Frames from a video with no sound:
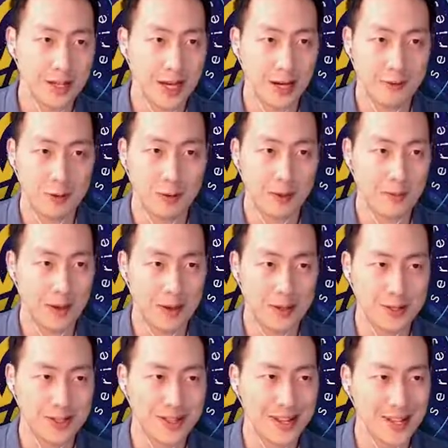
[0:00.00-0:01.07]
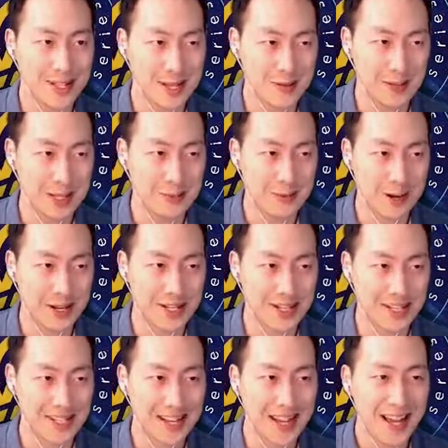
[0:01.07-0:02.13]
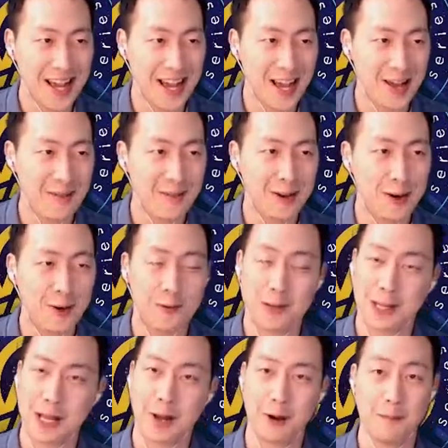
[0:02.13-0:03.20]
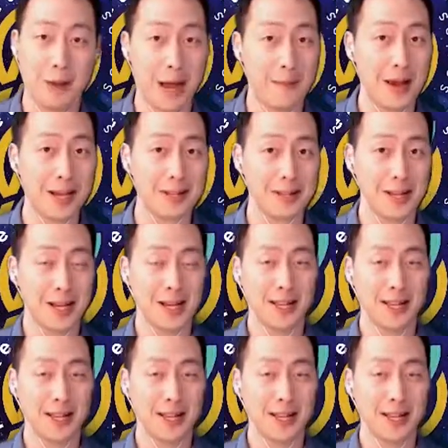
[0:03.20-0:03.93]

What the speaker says: I don't even know where my mouse is, some of these projects have over-the-counter buybacks.